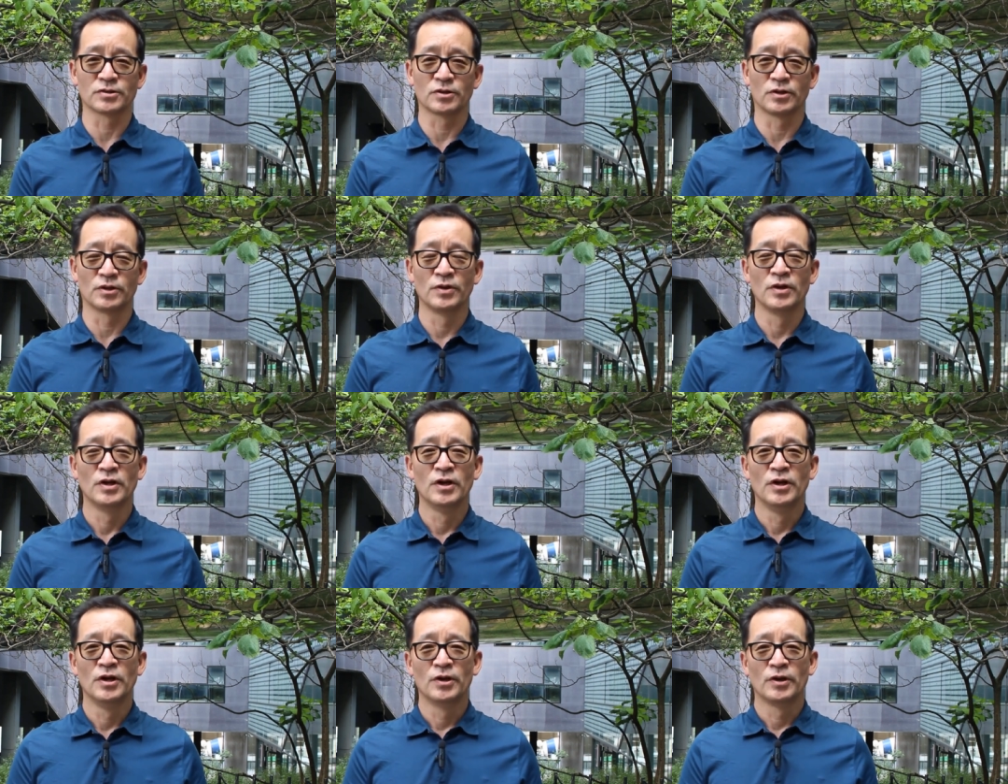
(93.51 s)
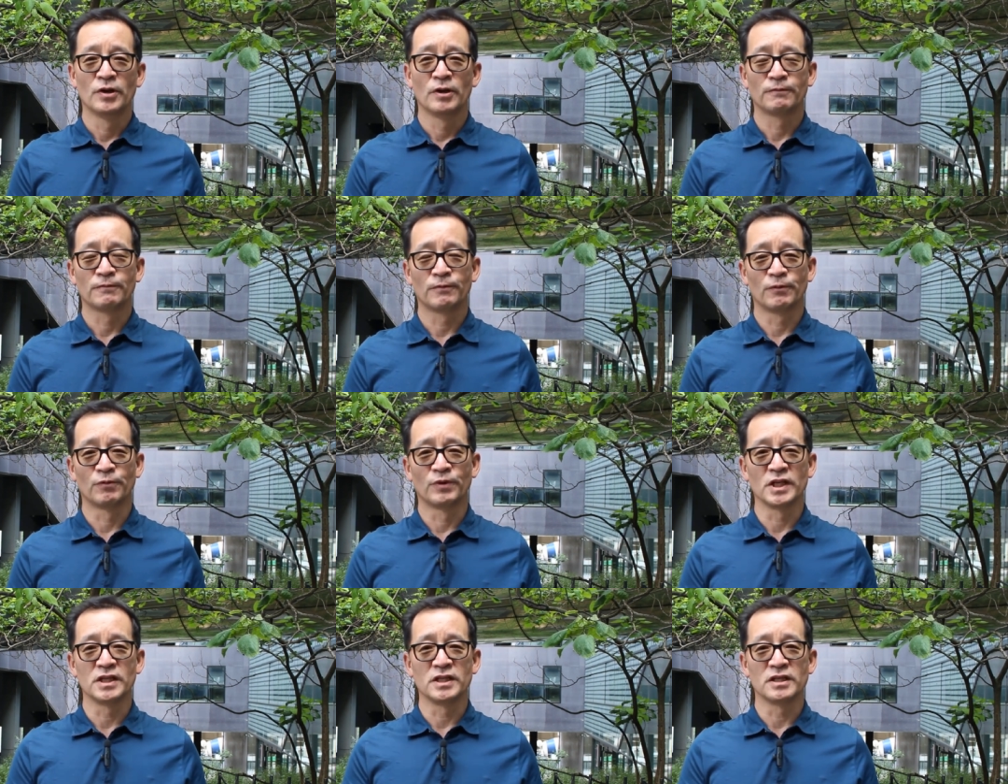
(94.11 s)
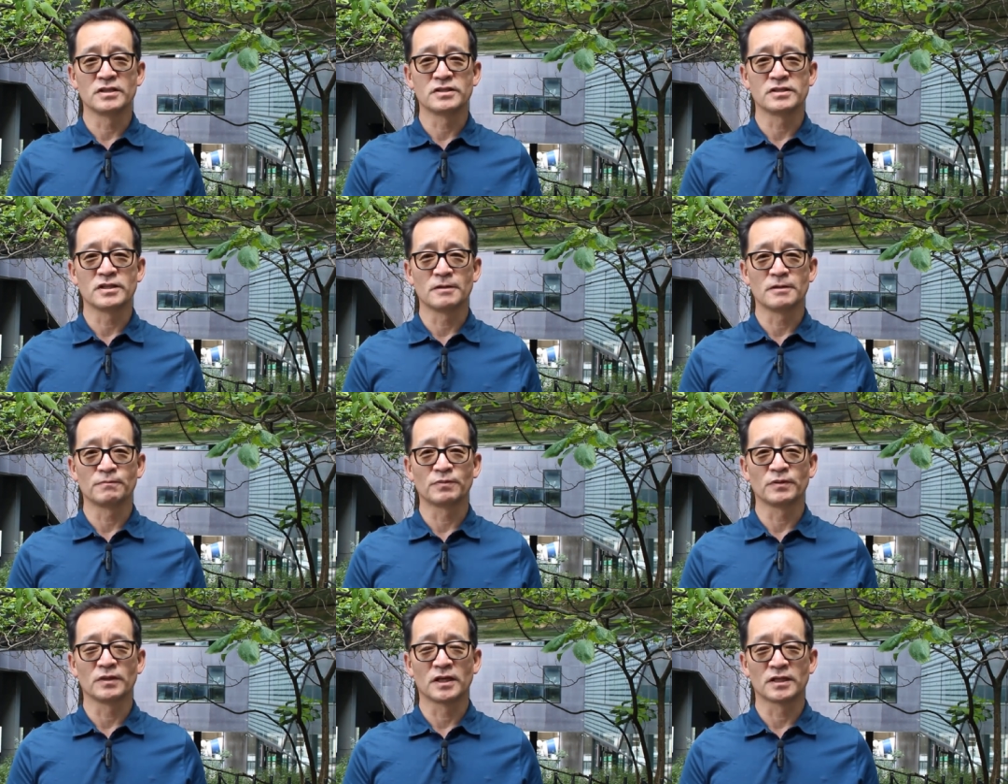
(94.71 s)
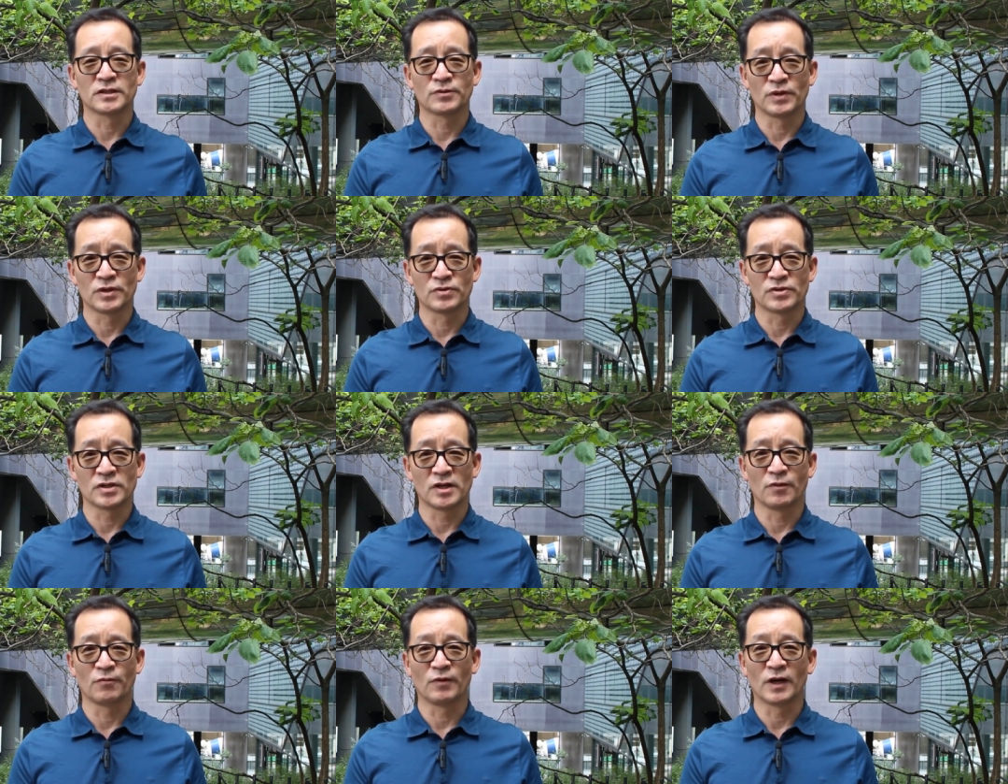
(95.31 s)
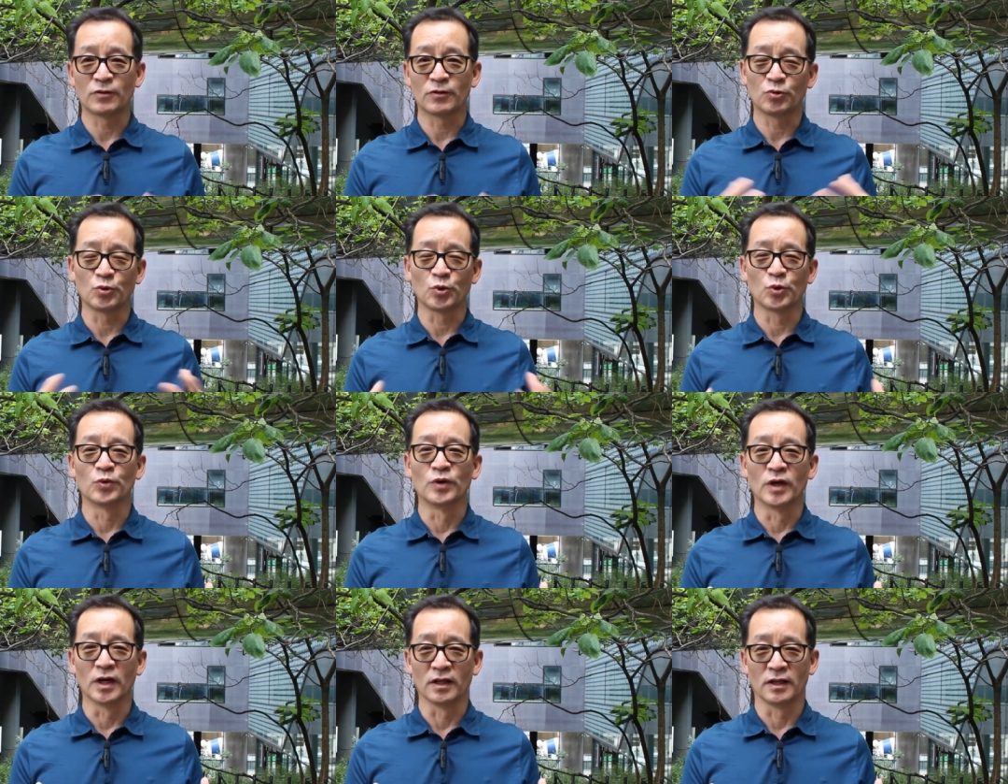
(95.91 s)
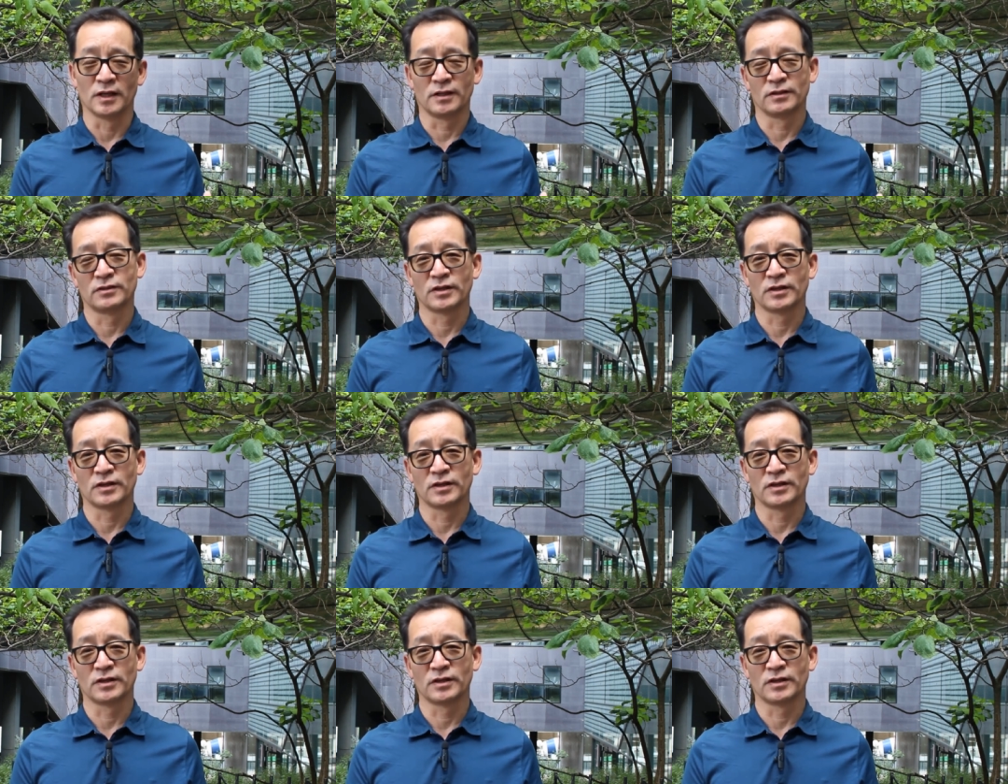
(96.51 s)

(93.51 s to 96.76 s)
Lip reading: So for one example, like when you say, what do you want?